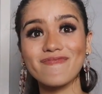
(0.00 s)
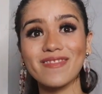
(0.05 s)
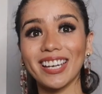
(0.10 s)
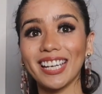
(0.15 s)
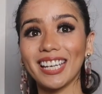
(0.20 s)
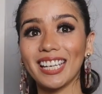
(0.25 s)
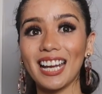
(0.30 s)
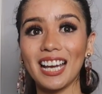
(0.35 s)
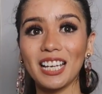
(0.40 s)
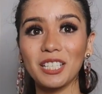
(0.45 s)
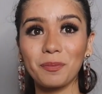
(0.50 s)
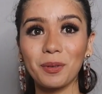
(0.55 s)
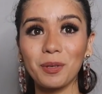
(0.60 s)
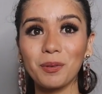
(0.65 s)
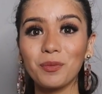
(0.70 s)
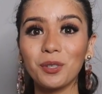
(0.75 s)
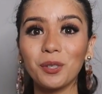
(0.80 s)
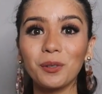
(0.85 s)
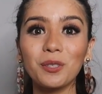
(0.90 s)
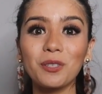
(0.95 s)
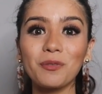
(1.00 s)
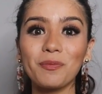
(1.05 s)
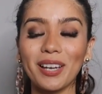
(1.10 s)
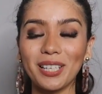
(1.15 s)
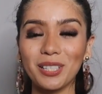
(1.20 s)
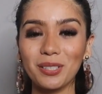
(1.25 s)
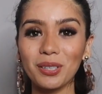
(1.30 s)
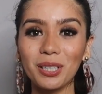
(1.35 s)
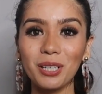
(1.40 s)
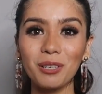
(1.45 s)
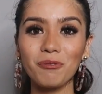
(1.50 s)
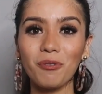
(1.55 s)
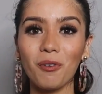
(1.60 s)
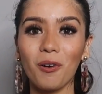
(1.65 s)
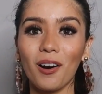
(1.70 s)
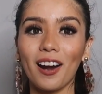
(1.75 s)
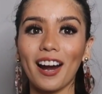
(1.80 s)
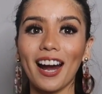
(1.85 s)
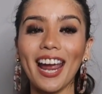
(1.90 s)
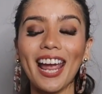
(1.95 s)
It has been moved to May
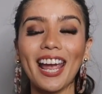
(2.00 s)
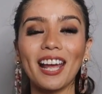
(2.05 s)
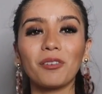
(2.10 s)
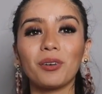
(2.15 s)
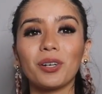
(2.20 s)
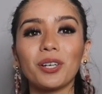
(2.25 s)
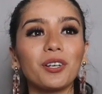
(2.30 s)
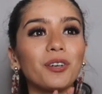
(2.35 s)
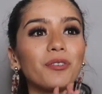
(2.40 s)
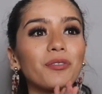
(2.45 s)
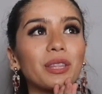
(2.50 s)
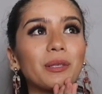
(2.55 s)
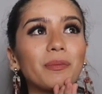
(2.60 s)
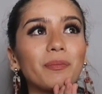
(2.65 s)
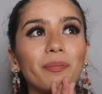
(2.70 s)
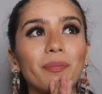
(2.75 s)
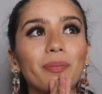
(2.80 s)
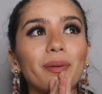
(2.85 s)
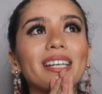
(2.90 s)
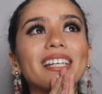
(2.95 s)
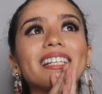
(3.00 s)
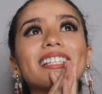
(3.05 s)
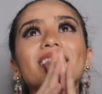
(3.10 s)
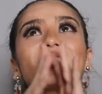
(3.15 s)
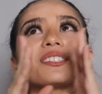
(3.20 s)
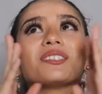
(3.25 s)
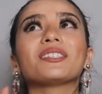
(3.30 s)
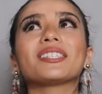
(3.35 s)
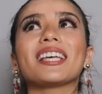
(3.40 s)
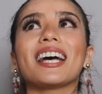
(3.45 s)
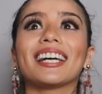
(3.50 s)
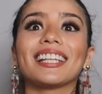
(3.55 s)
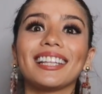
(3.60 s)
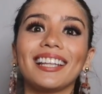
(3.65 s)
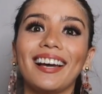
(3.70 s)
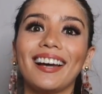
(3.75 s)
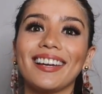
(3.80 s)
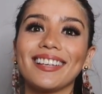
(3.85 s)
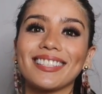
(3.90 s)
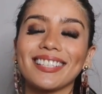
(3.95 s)
24, and one of the biggest news
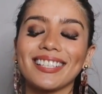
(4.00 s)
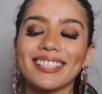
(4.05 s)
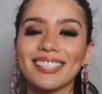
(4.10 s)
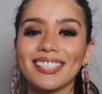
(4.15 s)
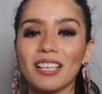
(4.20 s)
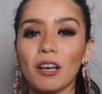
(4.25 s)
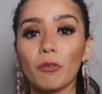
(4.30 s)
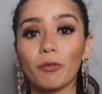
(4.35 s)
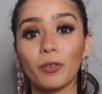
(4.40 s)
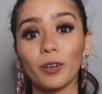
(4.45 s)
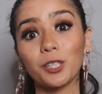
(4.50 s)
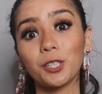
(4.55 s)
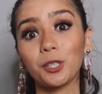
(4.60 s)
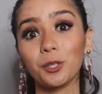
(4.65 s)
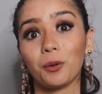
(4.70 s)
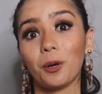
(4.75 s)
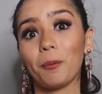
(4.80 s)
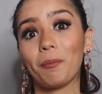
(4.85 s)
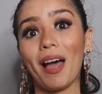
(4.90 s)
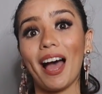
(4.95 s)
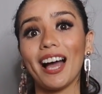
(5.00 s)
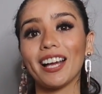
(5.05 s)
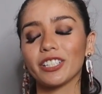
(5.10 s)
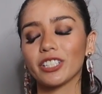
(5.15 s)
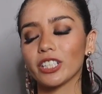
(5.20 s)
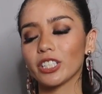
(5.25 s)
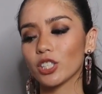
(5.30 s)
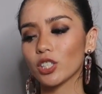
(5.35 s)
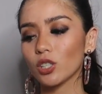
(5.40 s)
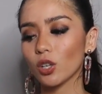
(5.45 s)
headlines, it's a virtual pageant.